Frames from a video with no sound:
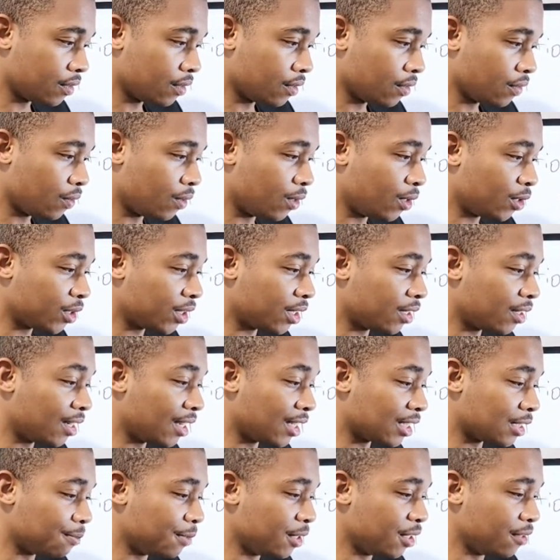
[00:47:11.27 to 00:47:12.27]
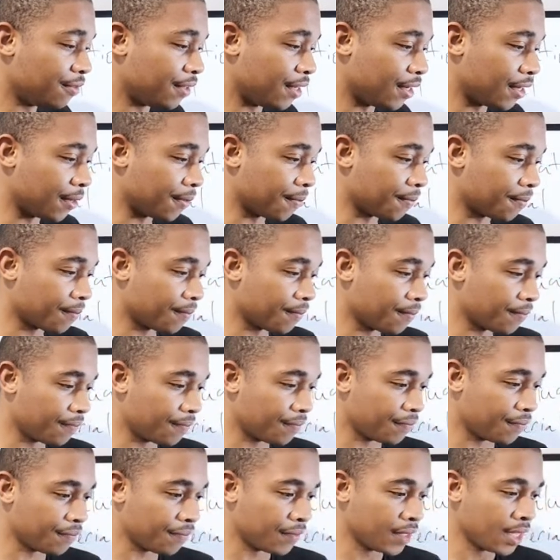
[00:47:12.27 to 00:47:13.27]
What is our next move here?
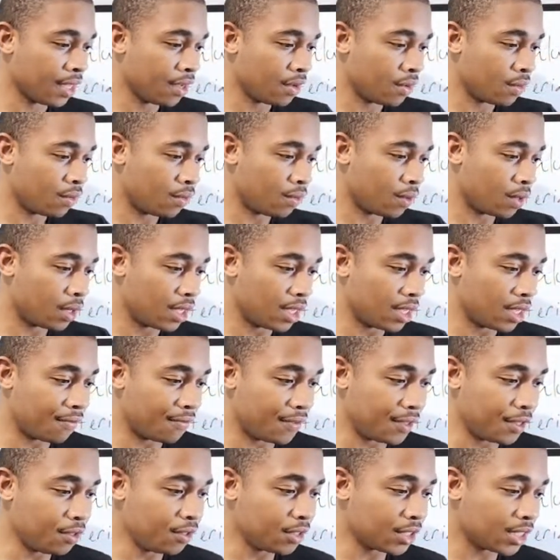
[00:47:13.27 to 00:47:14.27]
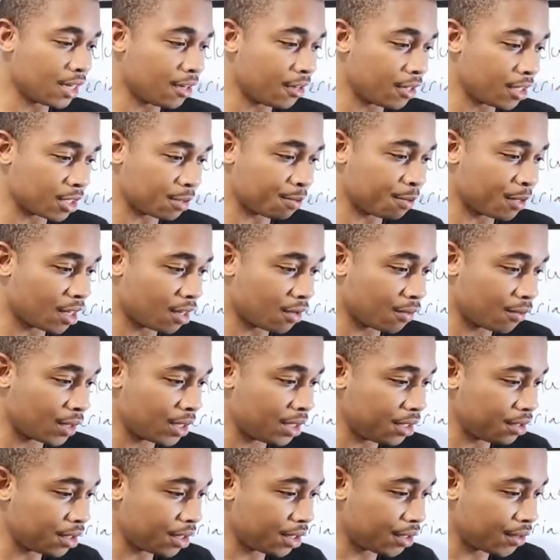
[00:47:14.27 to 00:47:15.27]
If you use Garry Kasparov,
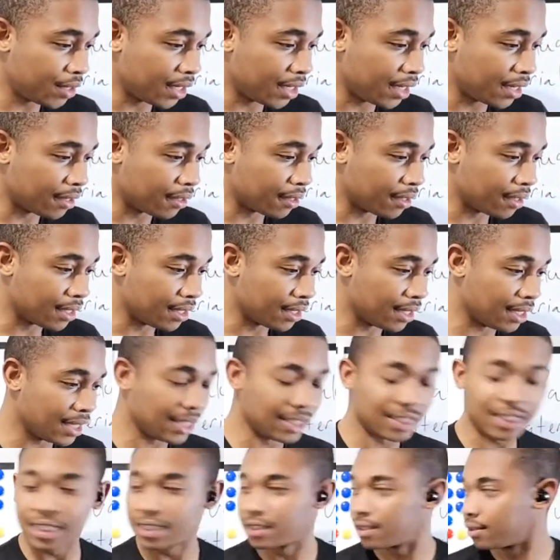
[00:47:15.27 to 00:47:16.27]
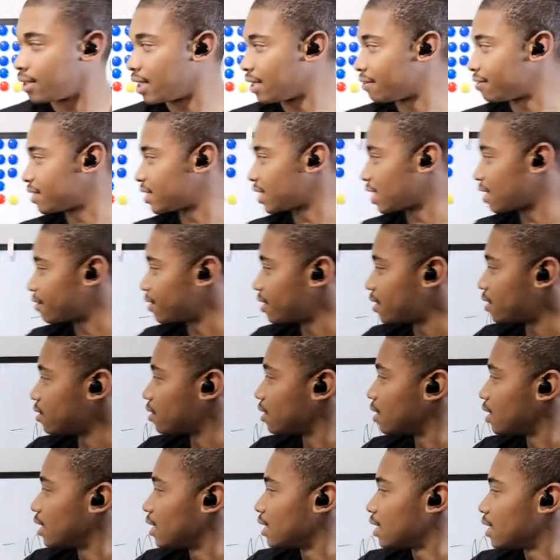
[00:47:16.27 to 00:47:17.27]
what are you doing here? Knight takes on
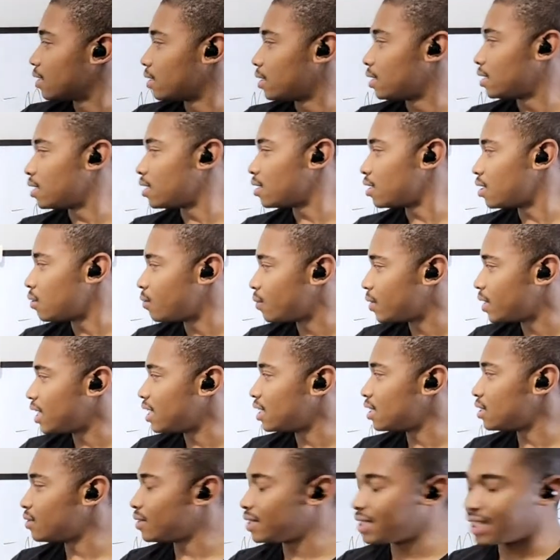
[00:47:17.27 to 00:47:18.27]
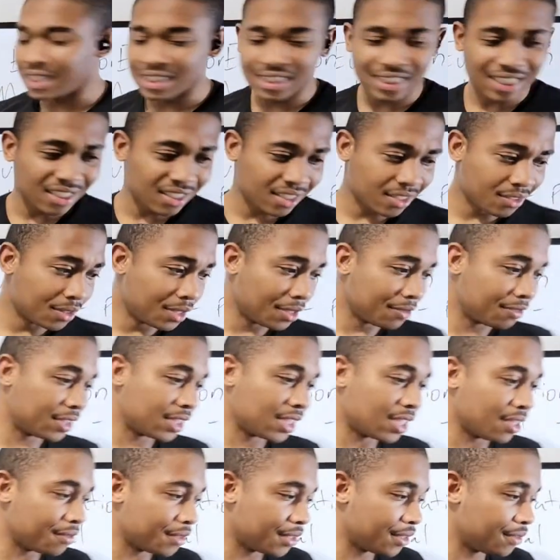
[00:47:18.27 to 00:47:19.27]
F7? No, we're not doing knight takes on
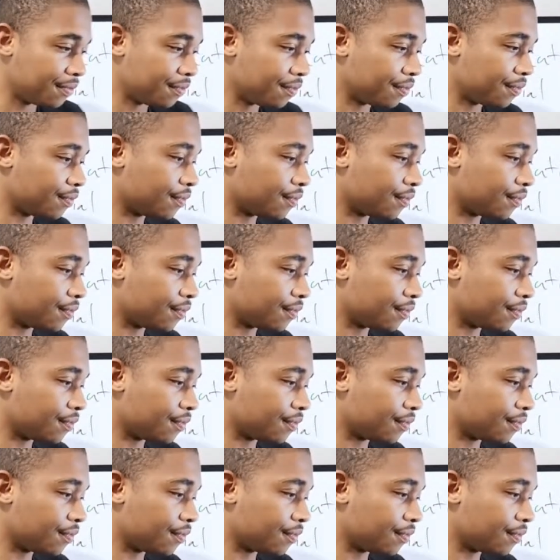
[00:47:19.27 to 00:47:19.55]
F7.